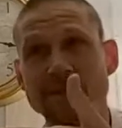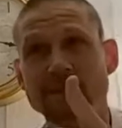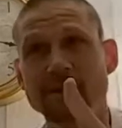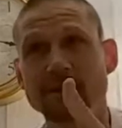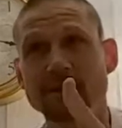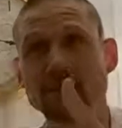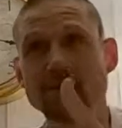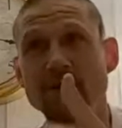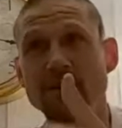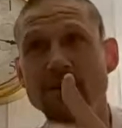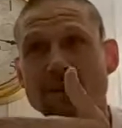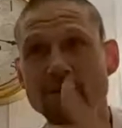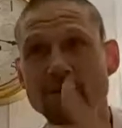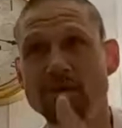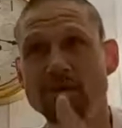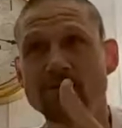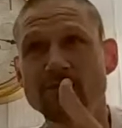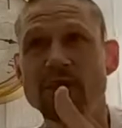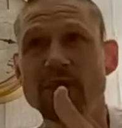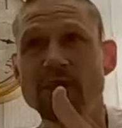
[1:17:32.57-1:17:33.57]

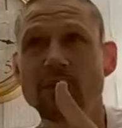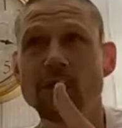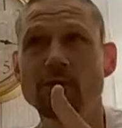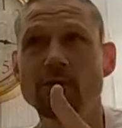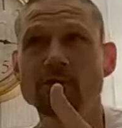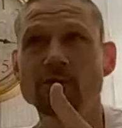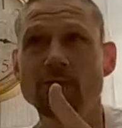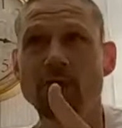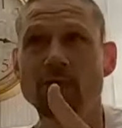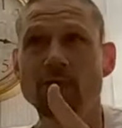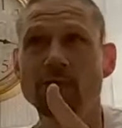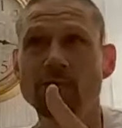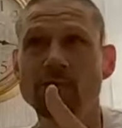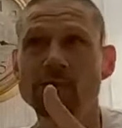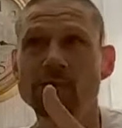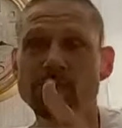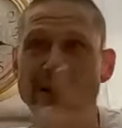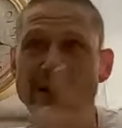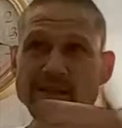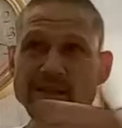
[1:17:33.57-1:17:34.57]
previous videos of
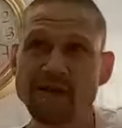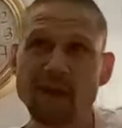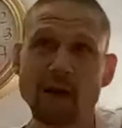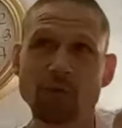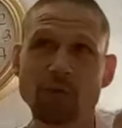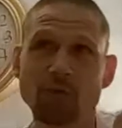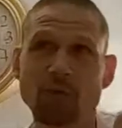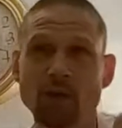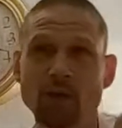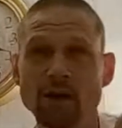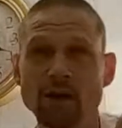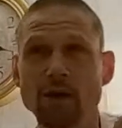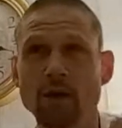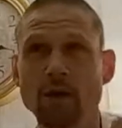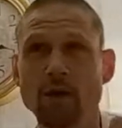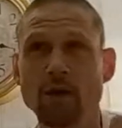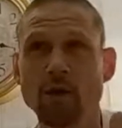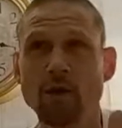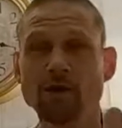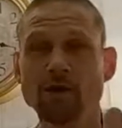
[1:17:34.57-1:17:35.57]
Space Cowboy.
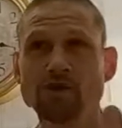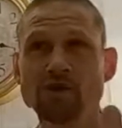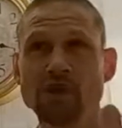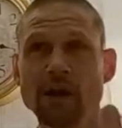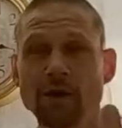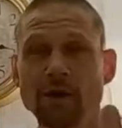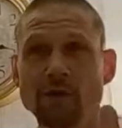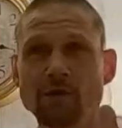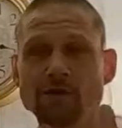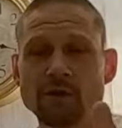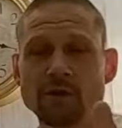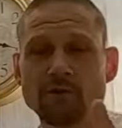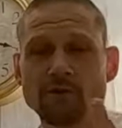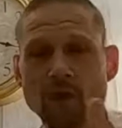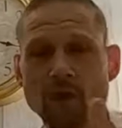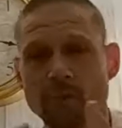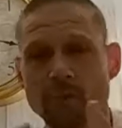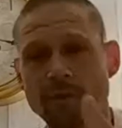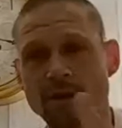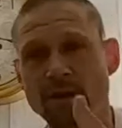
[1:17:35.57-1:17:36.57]
Other channels have
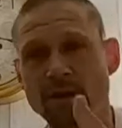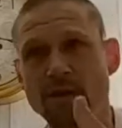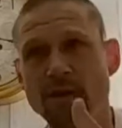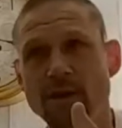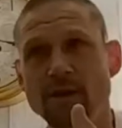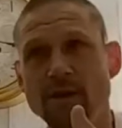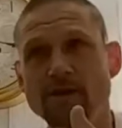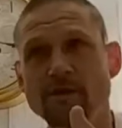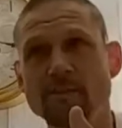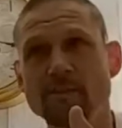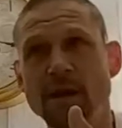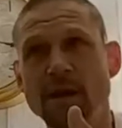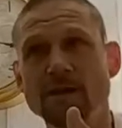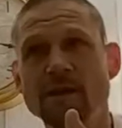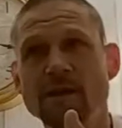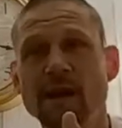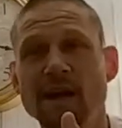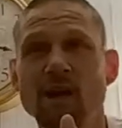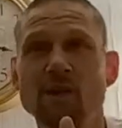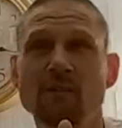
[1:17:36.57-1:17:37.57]
copied Space
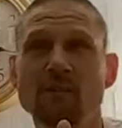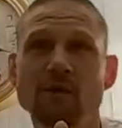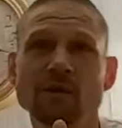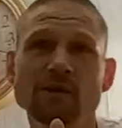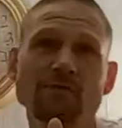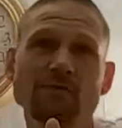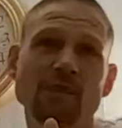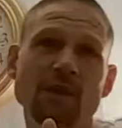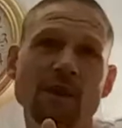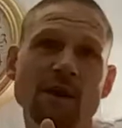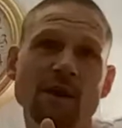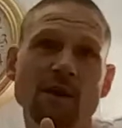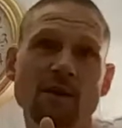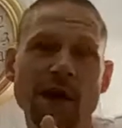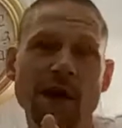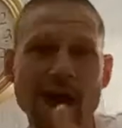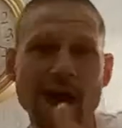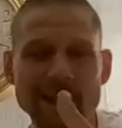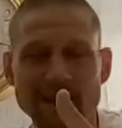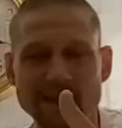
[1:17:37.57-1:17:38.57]
Cowboy's video,
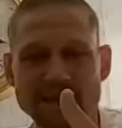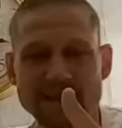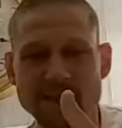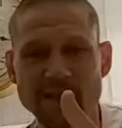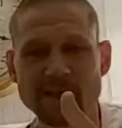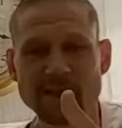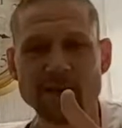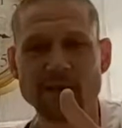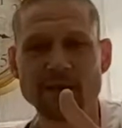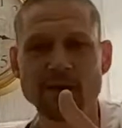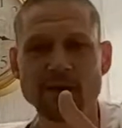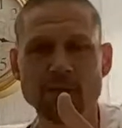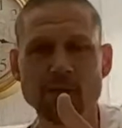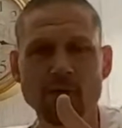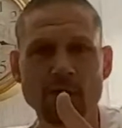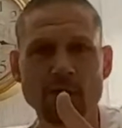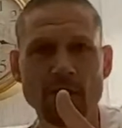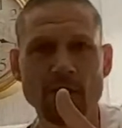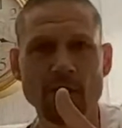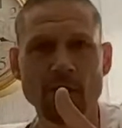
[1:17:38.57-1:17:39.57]
edited,
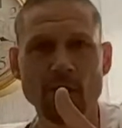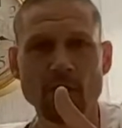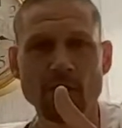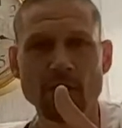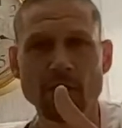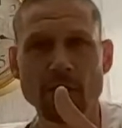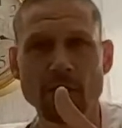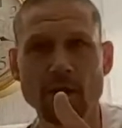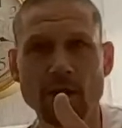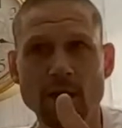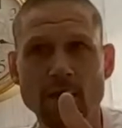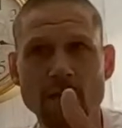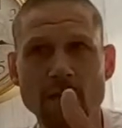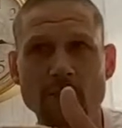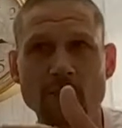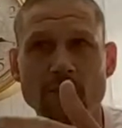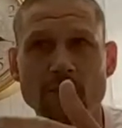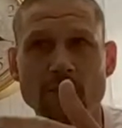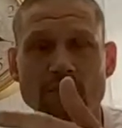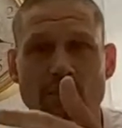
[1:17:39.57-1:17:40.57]
put their own
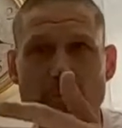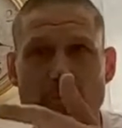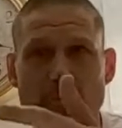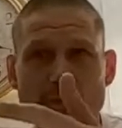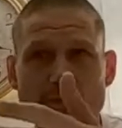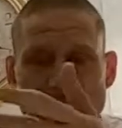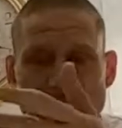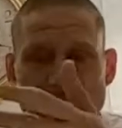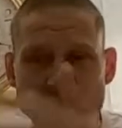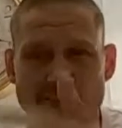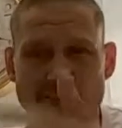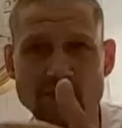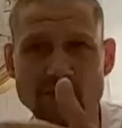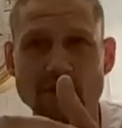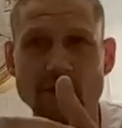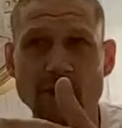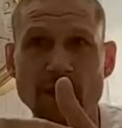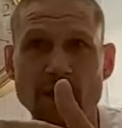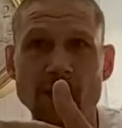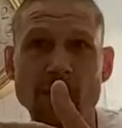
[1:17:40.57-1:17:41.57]
twist
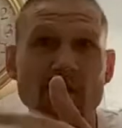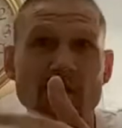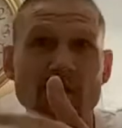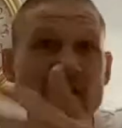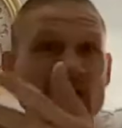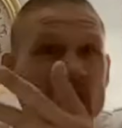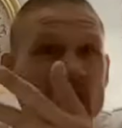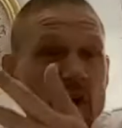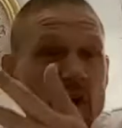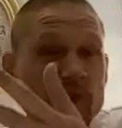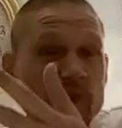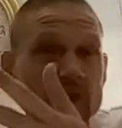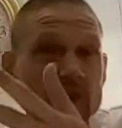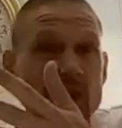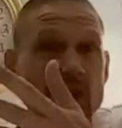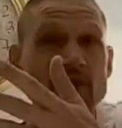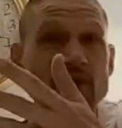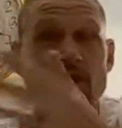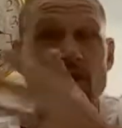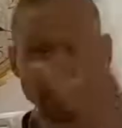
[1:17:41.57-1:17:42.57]
on it, their
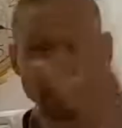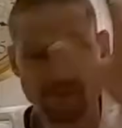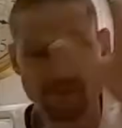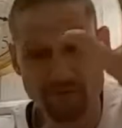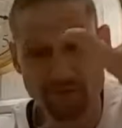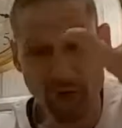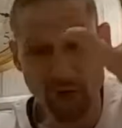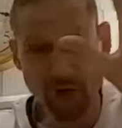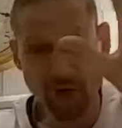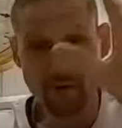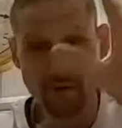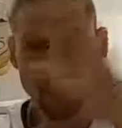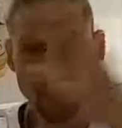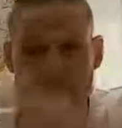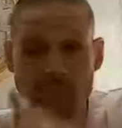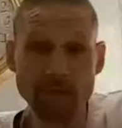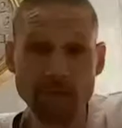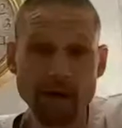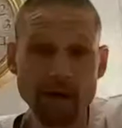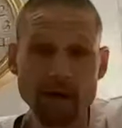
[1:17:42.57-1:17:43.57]
interpretation. That's fine.
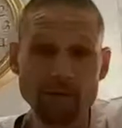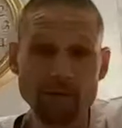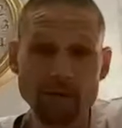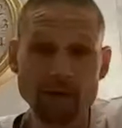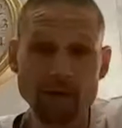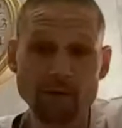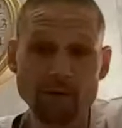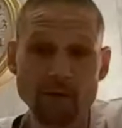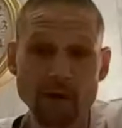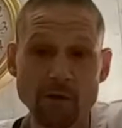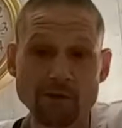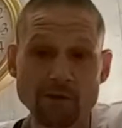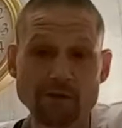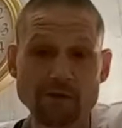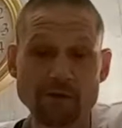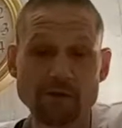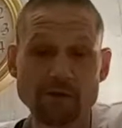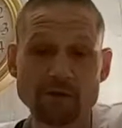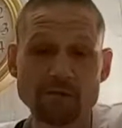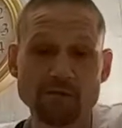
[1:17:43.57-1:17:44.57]
And I was
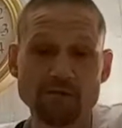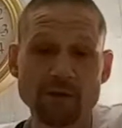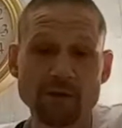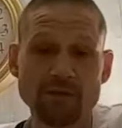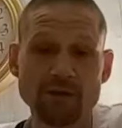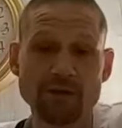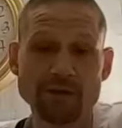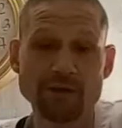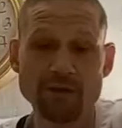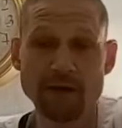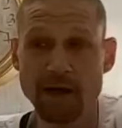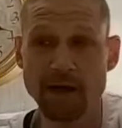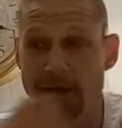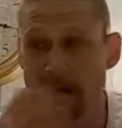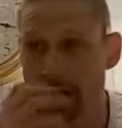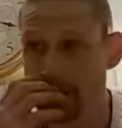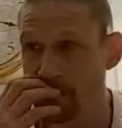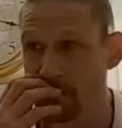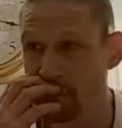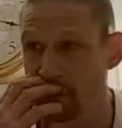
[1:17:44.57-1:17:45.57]
privy today
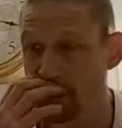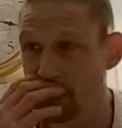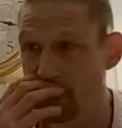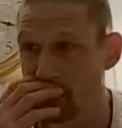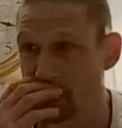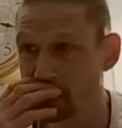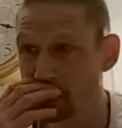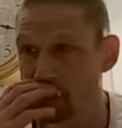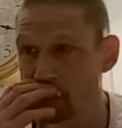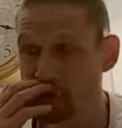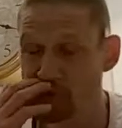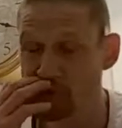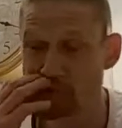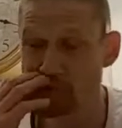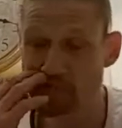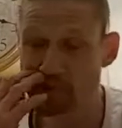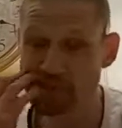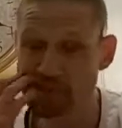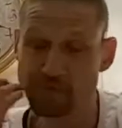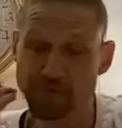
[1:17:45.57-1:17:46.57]
to
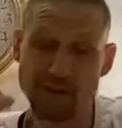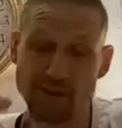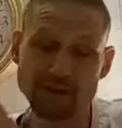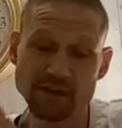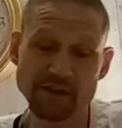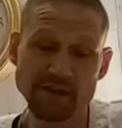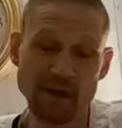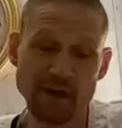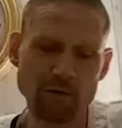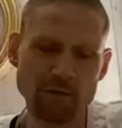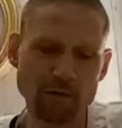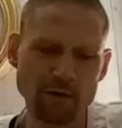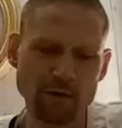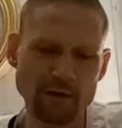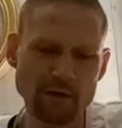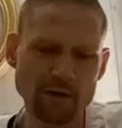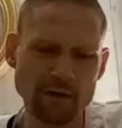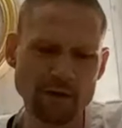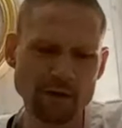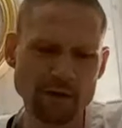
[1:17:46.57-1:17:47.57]
talk to Space Cowboy,
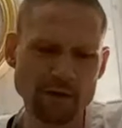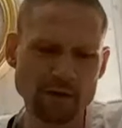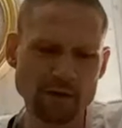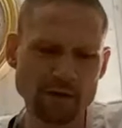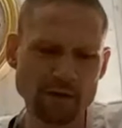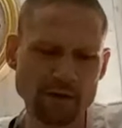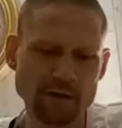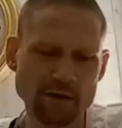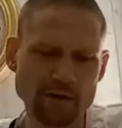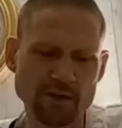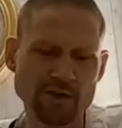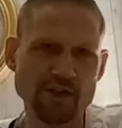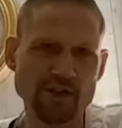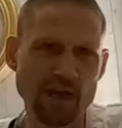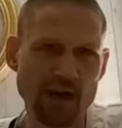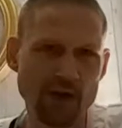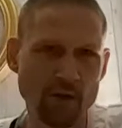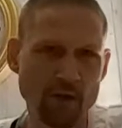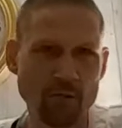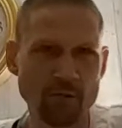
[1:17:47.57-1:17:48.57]
the
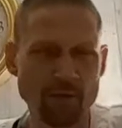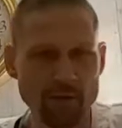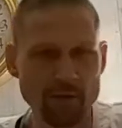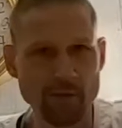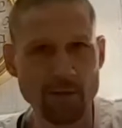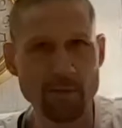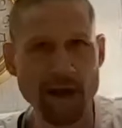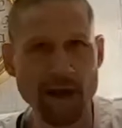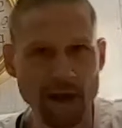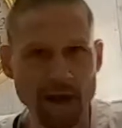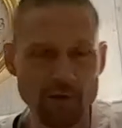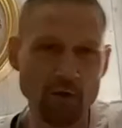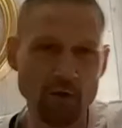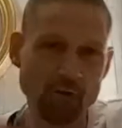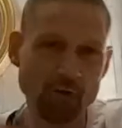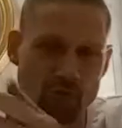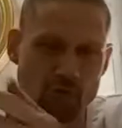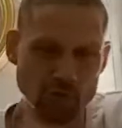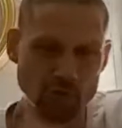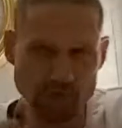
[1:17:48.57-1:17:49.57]
channel, but the man who
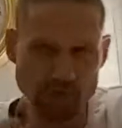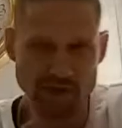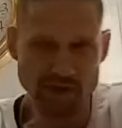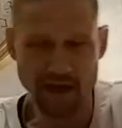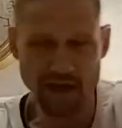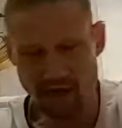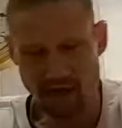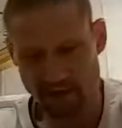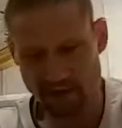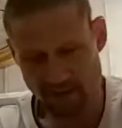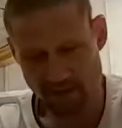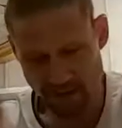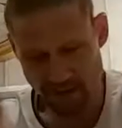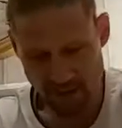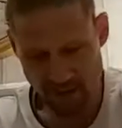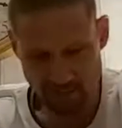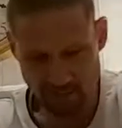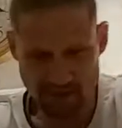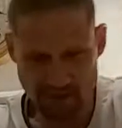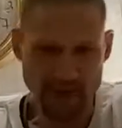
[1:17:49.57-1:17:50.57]
runs that, and
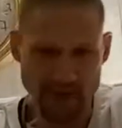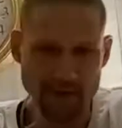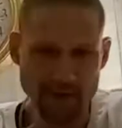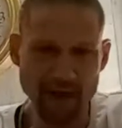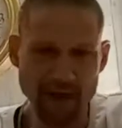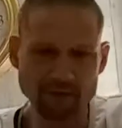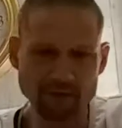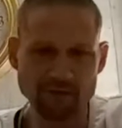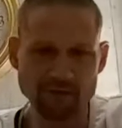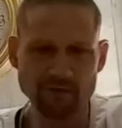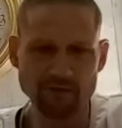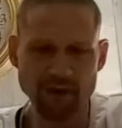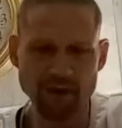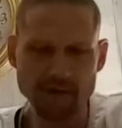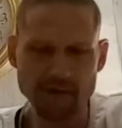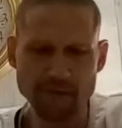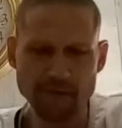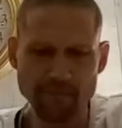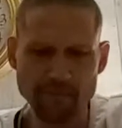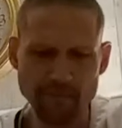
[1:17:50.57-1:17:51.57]
keep his name out of
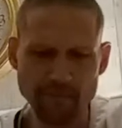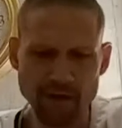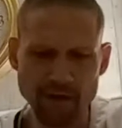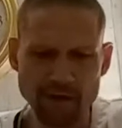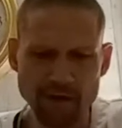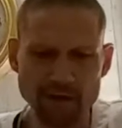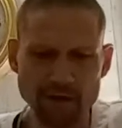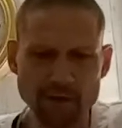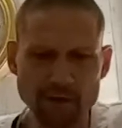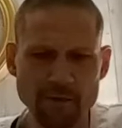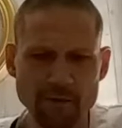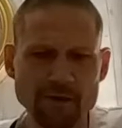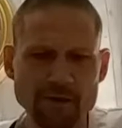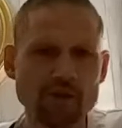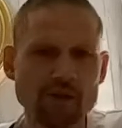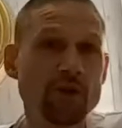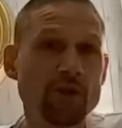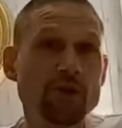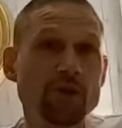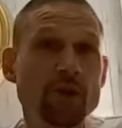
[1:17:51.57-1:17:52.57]
it. And he's
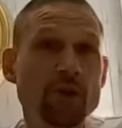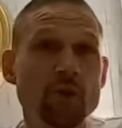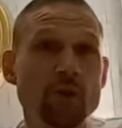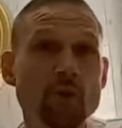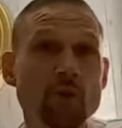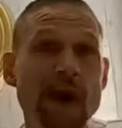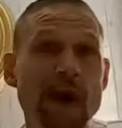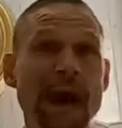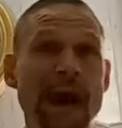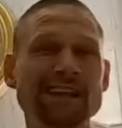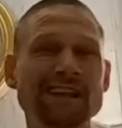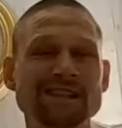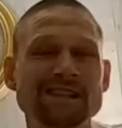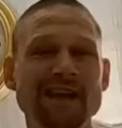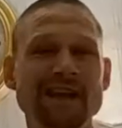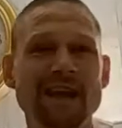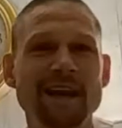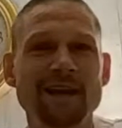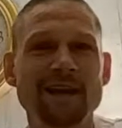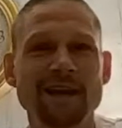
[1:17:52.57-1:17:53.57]
done a new
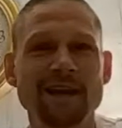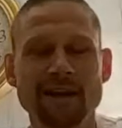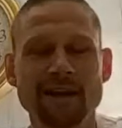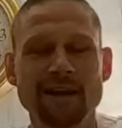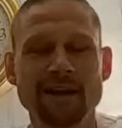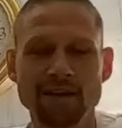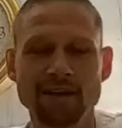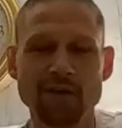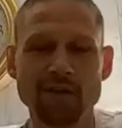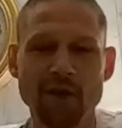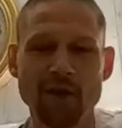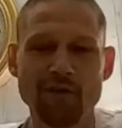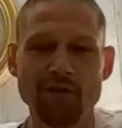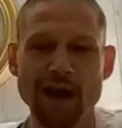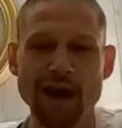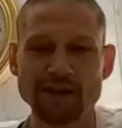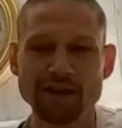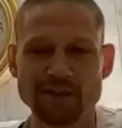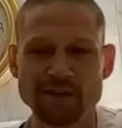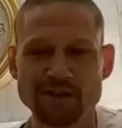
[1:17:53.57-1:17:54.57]
extended
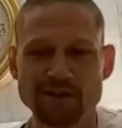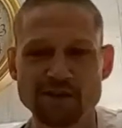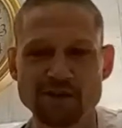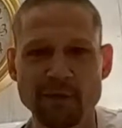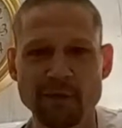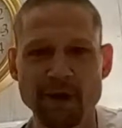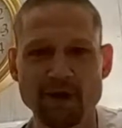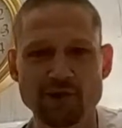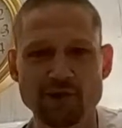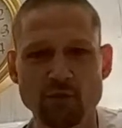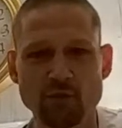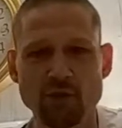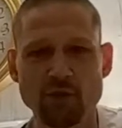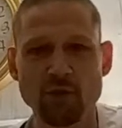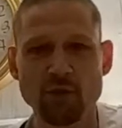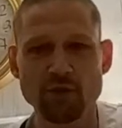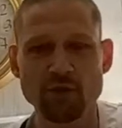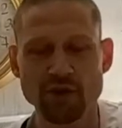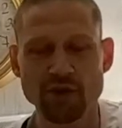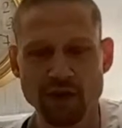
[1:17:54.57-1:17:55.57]
director's special
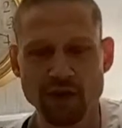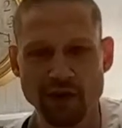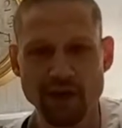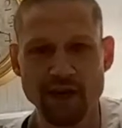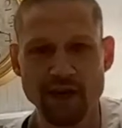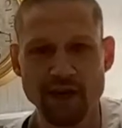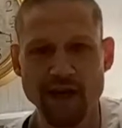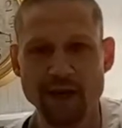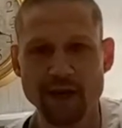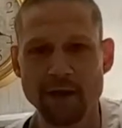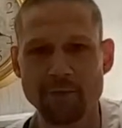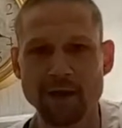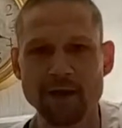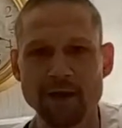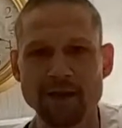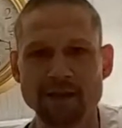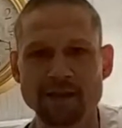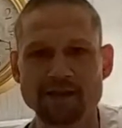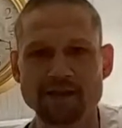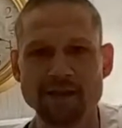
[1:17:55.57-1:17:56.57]
cut. You're going to get them
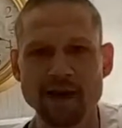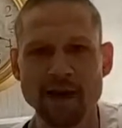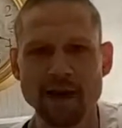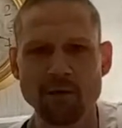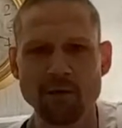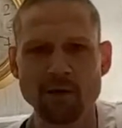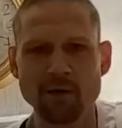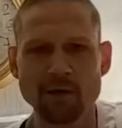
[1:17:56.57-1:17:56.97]
links now.